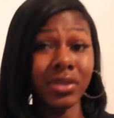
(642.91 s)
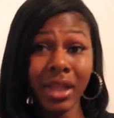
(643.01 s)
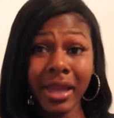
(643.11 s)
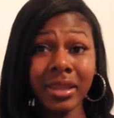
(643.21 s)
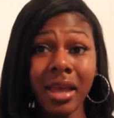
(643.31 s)

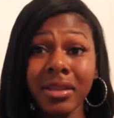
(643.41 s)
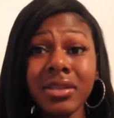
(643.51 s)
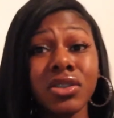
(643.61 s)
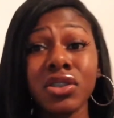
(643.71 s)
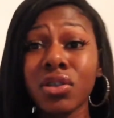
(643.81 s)
like that.
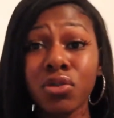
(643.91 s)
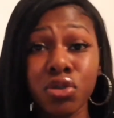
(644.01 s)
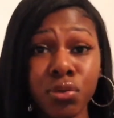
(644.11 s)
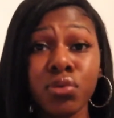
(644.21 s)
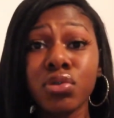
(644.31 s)
This is just a
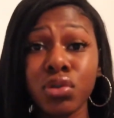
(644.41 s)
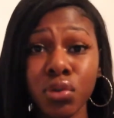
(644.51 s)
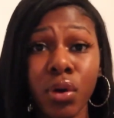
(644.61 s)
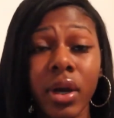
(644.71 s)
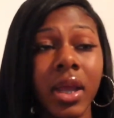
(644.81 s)
true story.